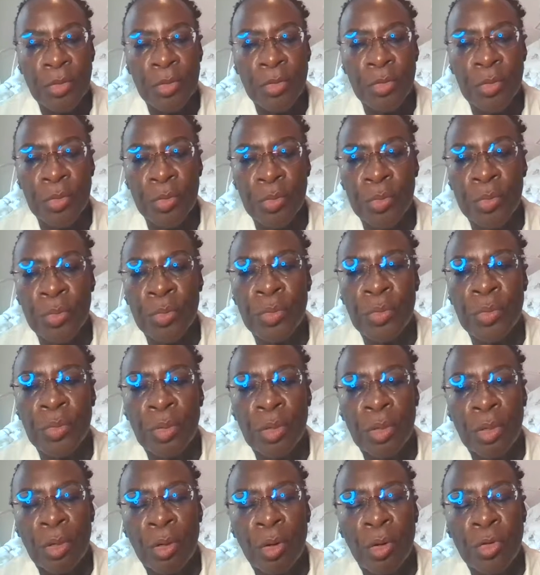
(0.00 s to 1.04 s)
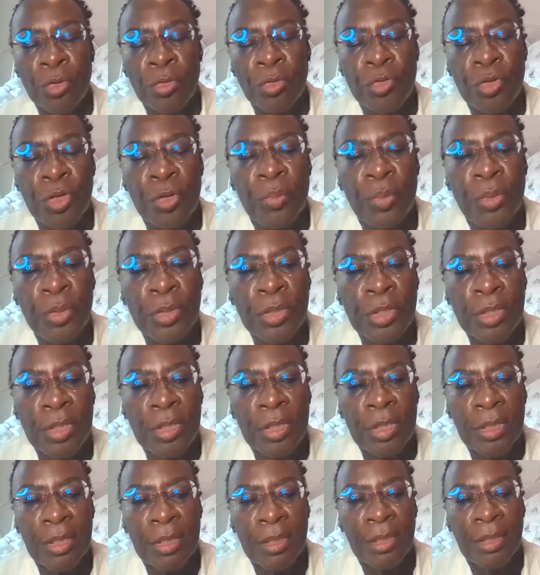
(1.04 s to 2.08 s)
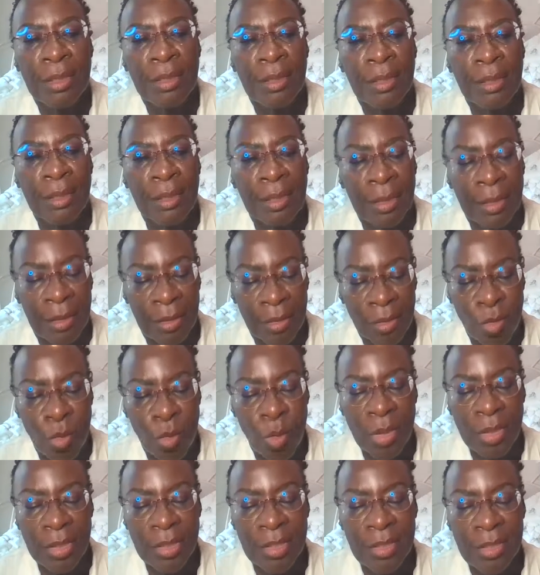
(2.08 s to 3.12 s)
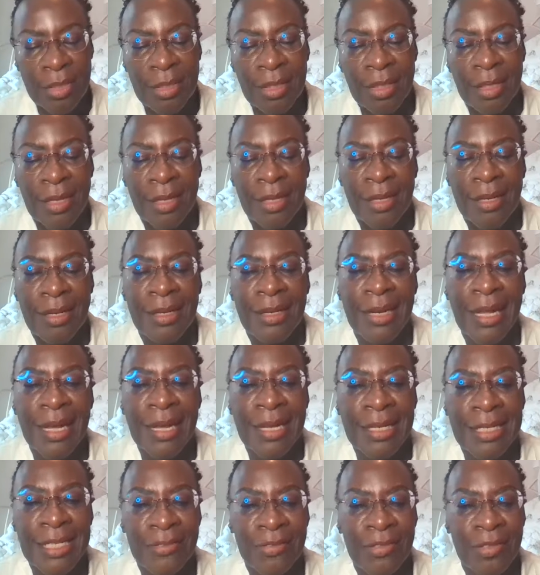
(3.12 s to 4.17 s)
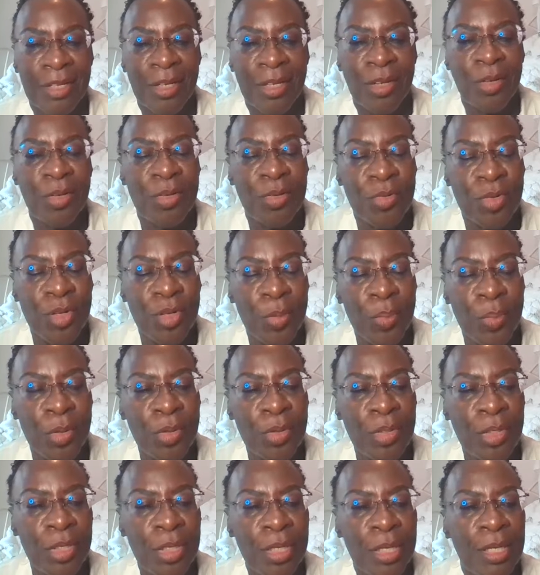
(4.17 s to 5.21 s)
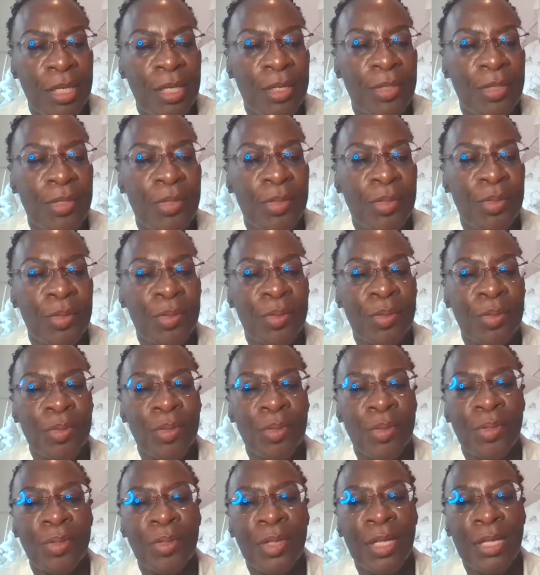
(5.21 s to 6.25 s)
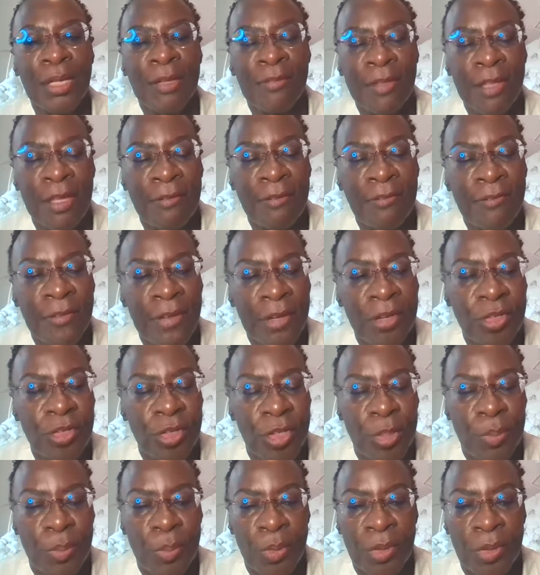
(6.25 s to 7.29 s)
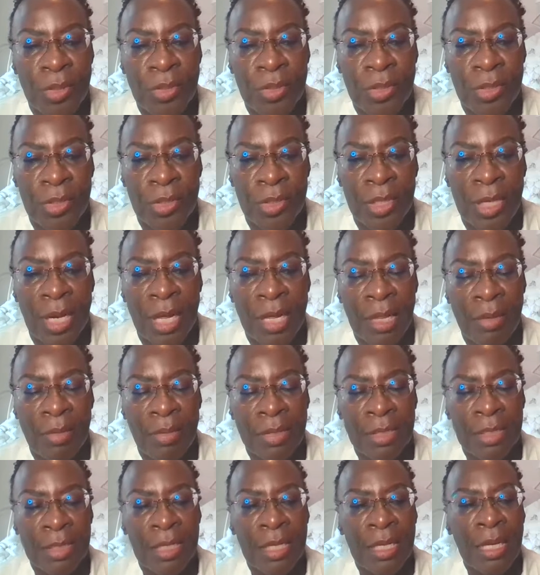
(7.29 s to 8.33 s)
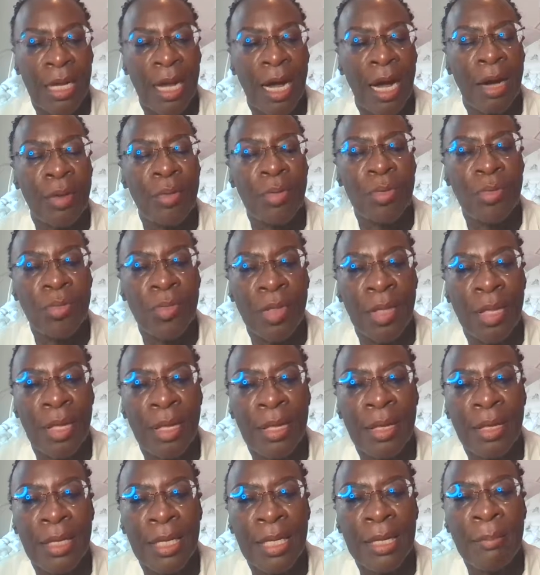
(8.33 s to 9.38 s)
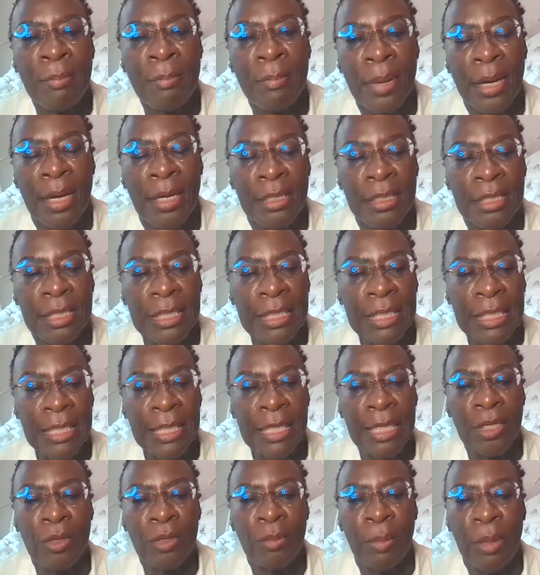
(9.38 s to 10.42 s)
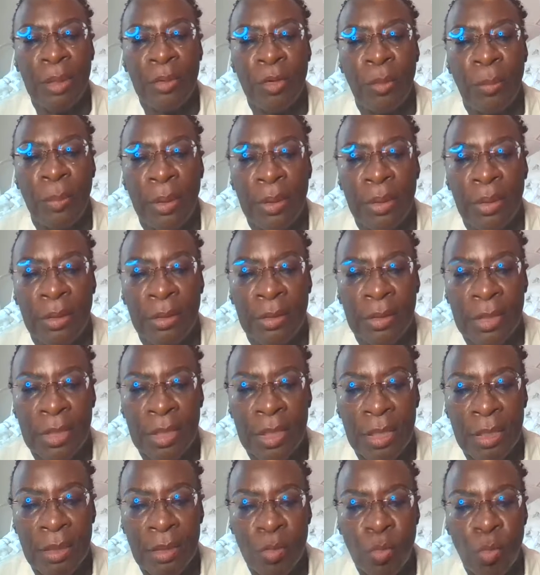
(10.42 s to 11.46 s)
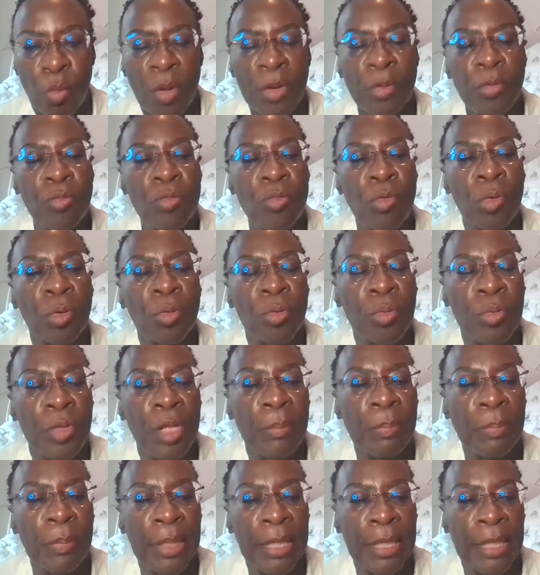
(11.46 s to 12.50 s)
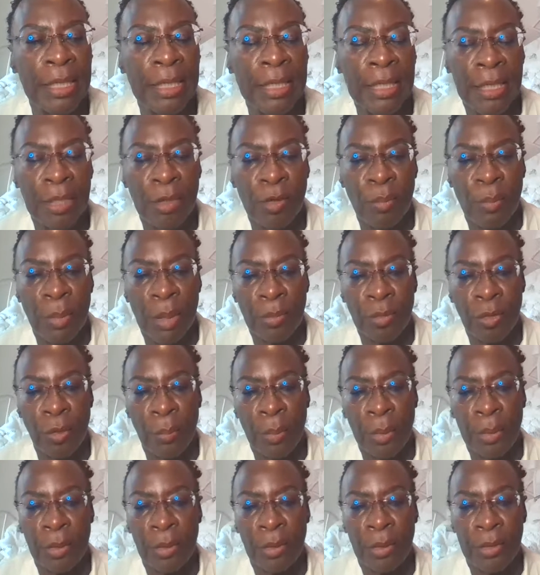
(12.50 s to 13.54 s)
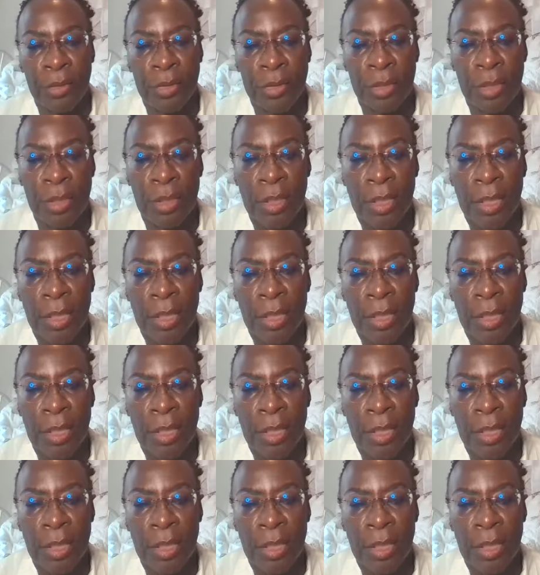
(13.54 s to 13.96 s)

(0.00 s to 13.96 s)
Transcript: do contribute, in quotes, negatively contribute to the infectious process. In other words, how do they impact clinical microbiology? What role do they play in clinical microbiology?